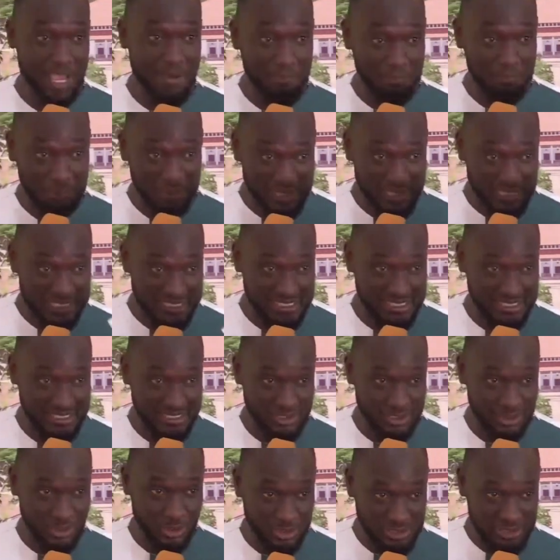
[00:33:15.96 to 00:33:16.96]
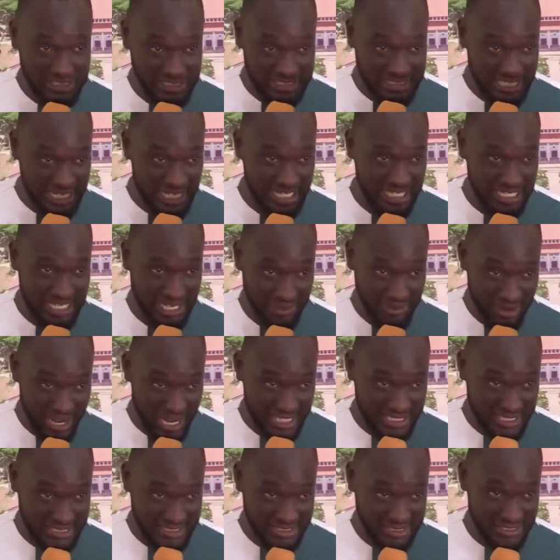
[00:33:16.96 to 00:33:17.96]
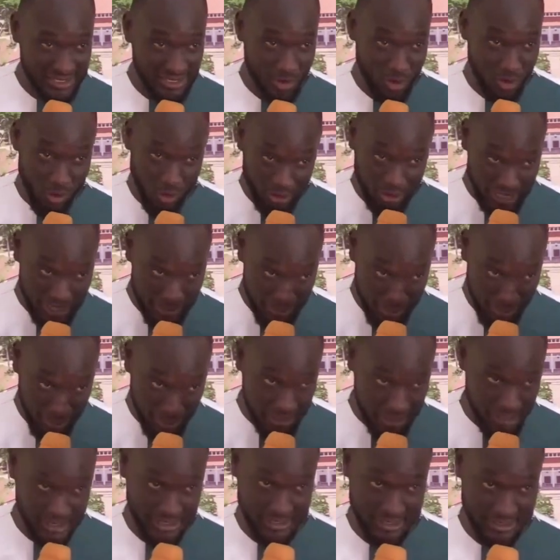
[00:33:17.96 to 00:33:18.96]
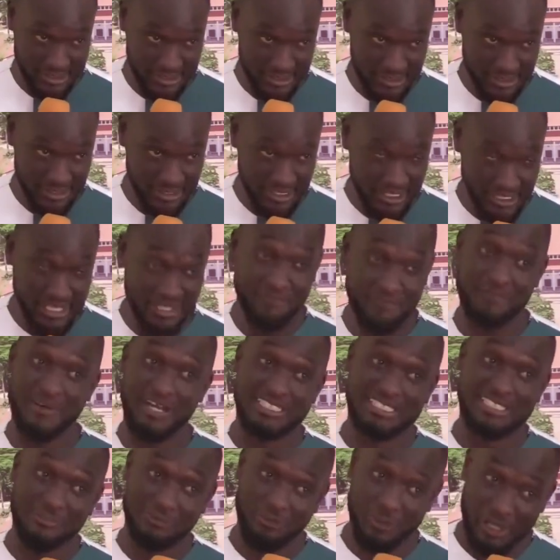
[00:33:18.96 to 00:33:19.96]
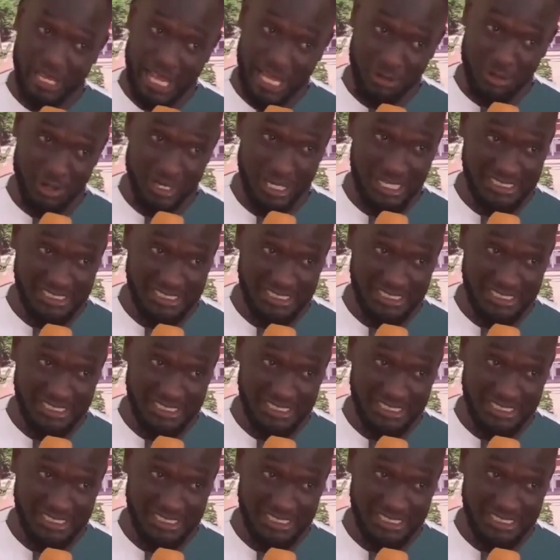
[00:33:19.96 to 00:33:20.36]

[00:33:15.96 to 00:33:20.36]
please, don't share the rice or the money. In fact, if you like, you can